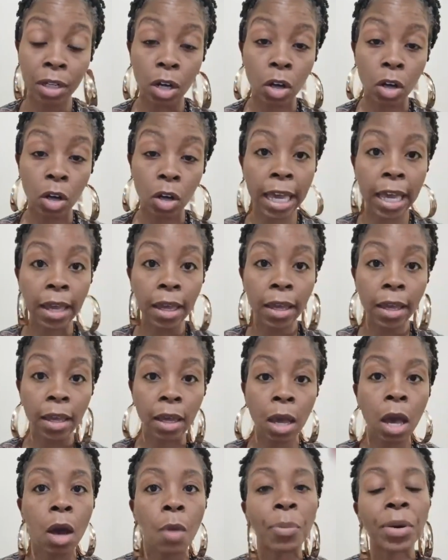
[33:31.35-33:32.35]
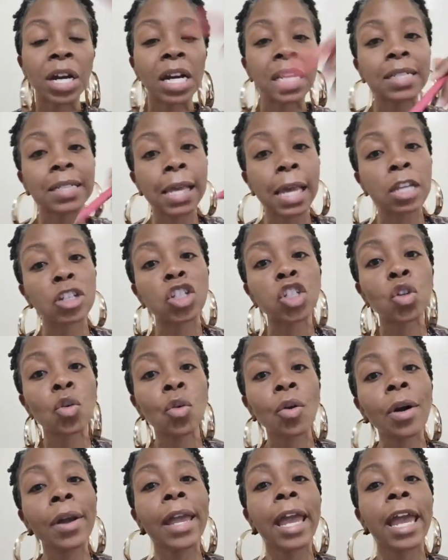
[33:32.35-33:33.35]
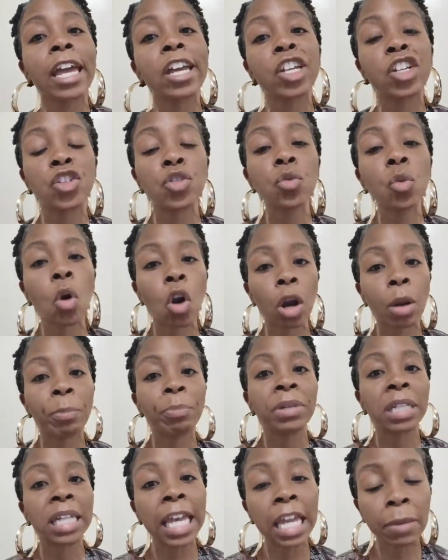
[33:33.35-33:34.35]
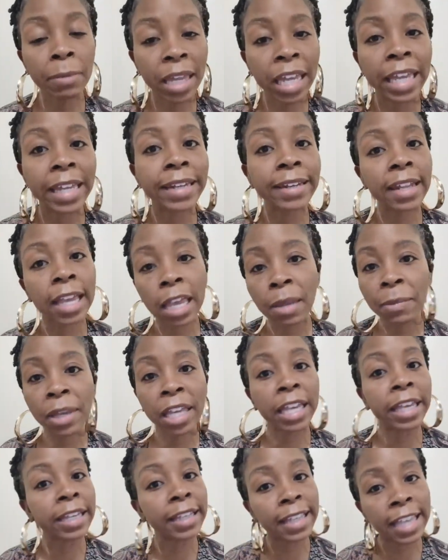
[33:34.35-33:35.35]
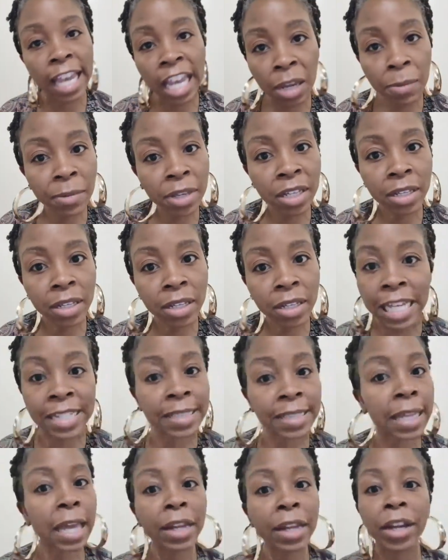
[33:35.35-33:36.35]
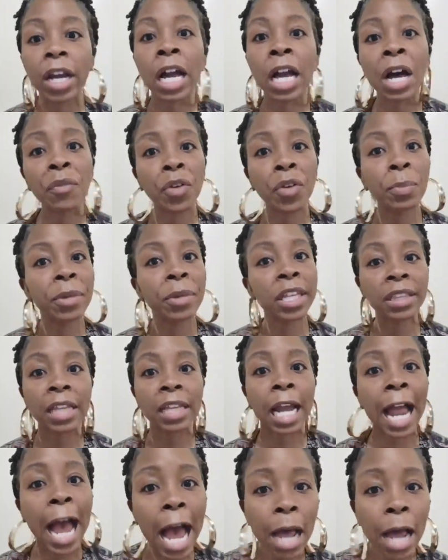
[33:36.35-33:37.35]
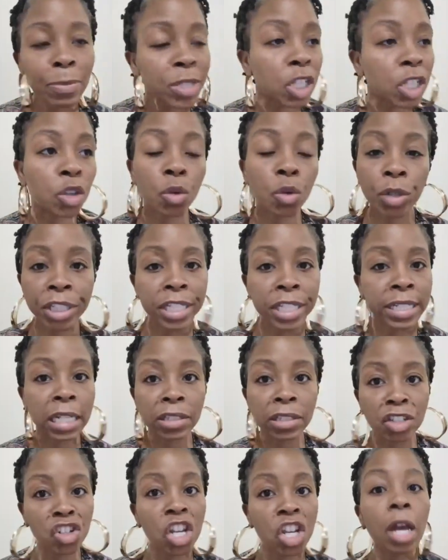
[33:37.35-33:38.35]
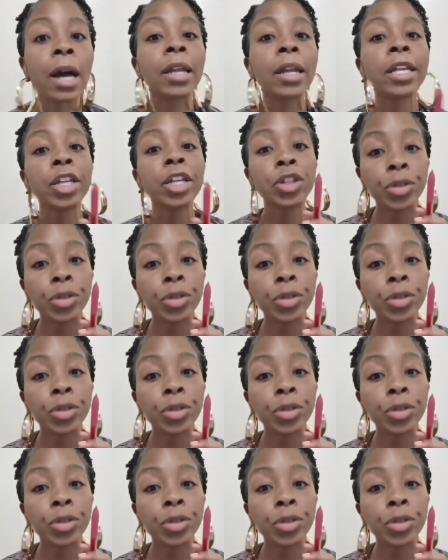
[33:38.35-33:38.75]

Okay? Because as long as you are blaming and naming and gaming and saying the government, the cops, and all this other shit, honey,